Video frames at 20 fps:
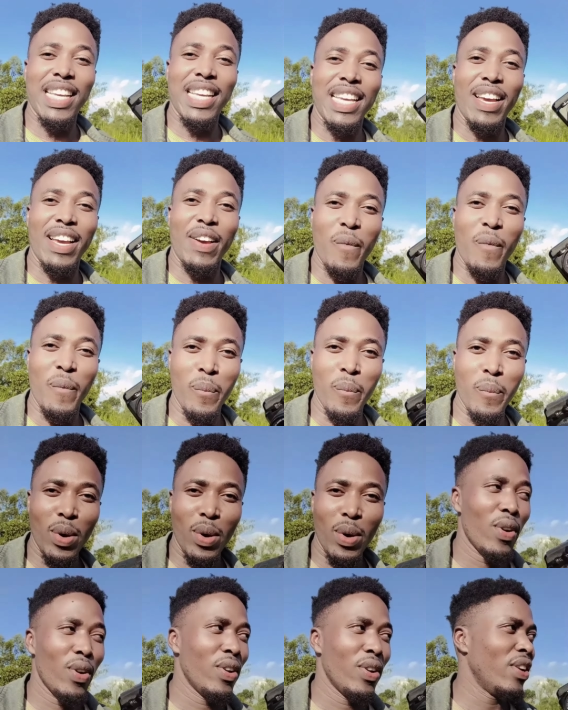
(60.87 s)
Bo
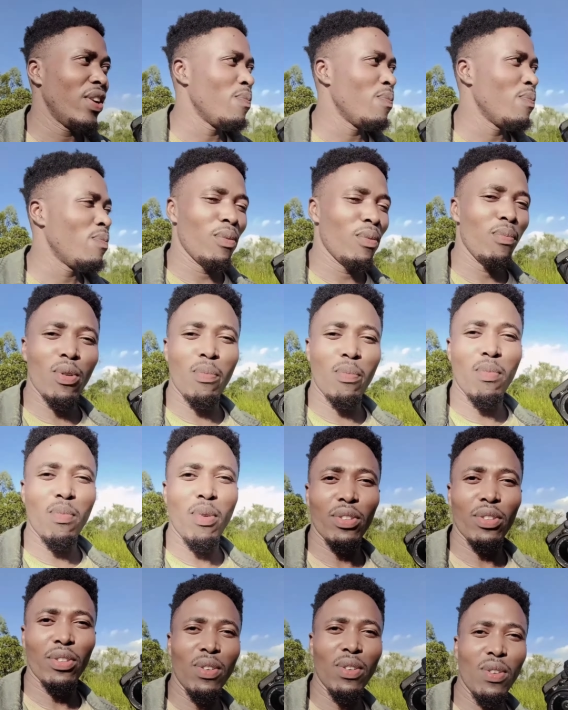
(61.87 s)
bo both
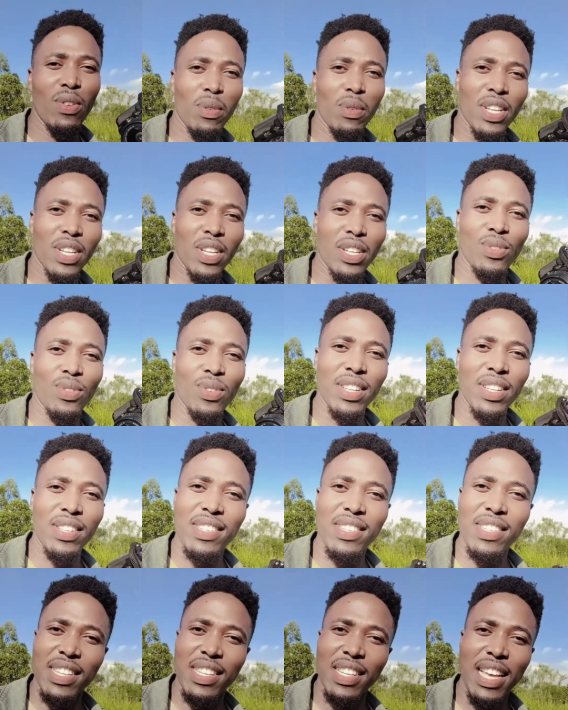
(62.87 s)
grooms are twins,
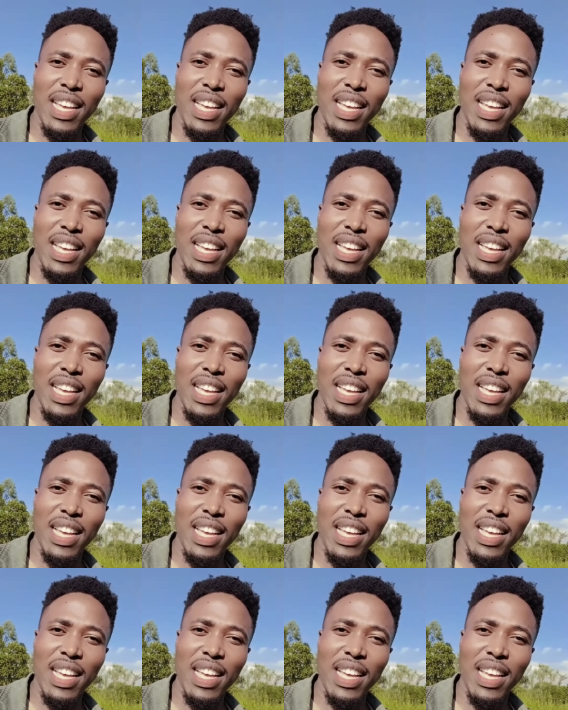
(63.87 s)
and